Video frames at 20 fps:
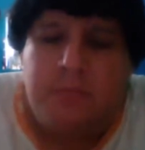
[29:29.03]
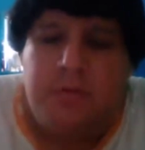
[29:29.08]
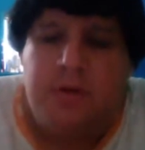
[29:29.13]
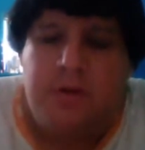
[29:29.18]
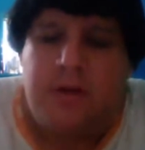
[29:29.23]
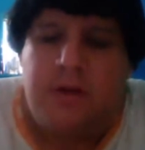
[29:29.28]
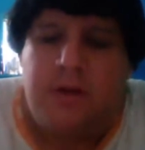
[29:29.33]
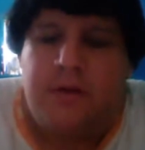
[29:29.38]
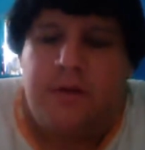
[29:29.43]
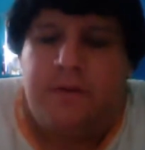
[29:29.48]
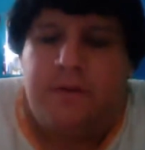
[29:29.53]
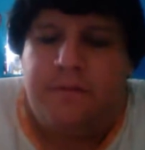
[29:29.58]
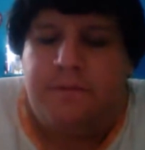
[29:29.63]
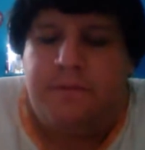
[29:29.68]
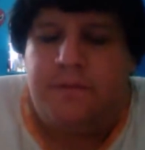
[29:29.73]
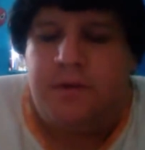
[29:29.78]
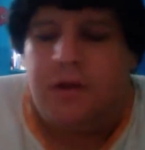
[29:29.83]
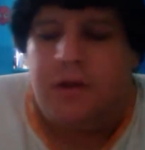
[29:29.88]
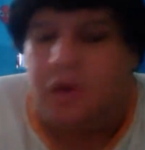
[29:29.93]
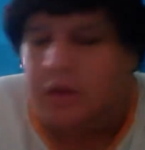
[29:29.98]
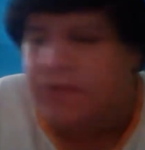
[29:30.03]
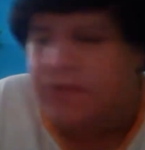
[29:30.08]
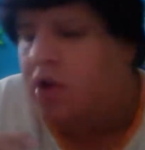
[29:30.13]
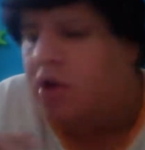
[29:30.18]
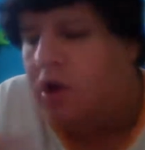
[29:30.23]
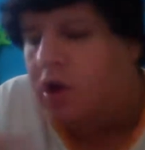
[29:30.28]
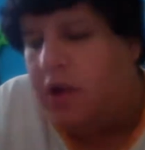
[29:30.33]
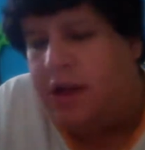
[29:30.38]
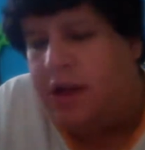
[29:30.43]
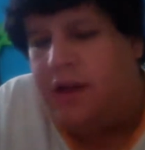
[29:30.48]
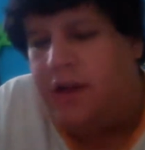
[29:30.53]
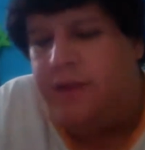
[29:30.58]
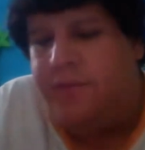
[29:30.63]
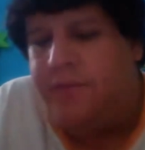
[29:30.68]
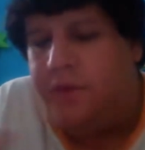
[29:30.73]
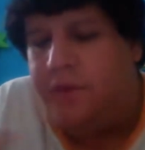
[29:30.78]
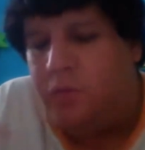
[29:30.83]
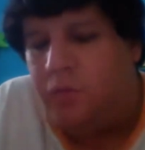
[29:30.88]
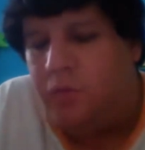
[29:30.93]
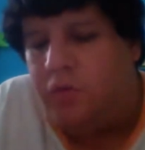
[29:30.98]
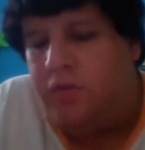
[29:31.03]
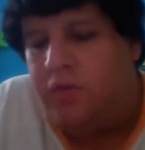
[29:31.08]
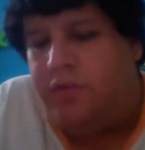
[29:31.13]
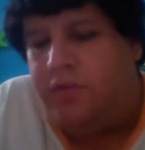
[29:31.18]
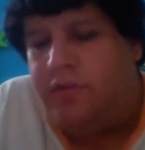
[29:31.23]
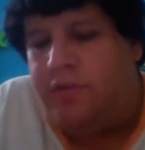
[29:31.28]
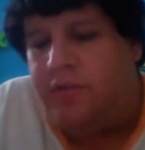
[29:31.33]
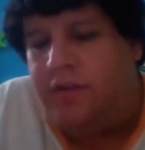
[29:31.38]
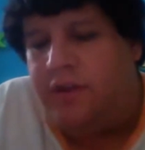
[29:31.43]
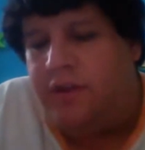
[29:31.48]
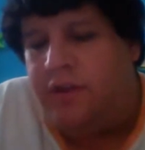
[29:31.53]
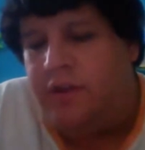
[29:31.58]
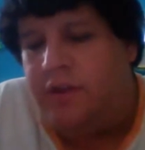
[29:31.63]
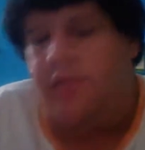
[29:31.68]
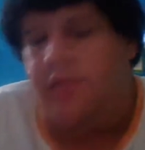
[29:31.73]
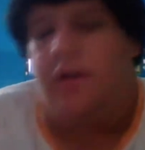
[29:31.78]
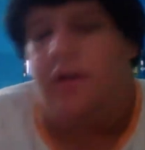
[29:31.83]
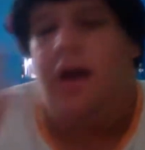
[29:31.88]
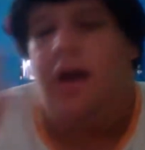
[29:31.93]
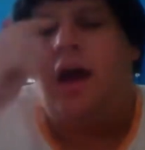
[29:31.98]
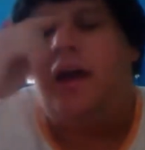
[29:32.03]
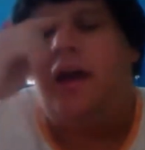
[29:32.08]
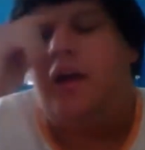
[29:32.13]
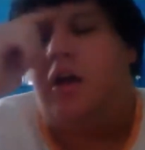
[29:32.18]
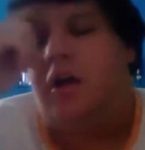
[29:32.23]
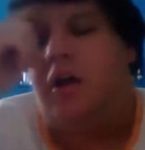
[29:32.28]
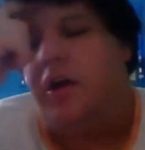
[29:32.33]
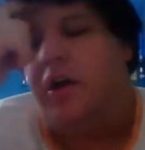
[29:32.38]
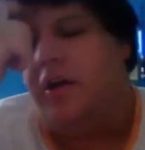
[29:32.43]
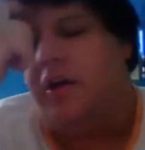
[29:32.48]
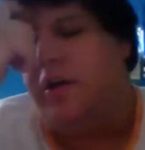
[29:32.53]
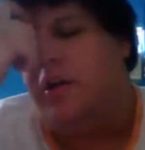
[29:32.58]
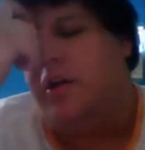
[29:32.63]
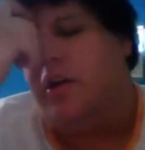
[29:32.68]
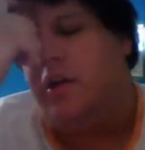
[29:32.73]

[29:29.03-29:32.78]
But, you know, it's called ADV when you see the icon